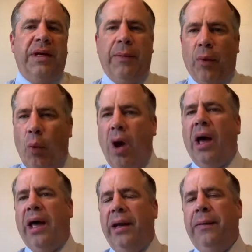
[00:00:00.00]
Number
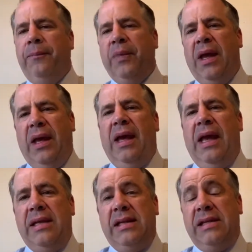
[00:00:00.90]
one
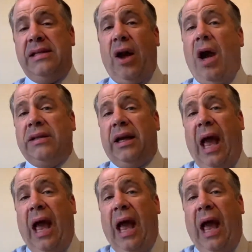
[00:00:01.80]
is it's toxic.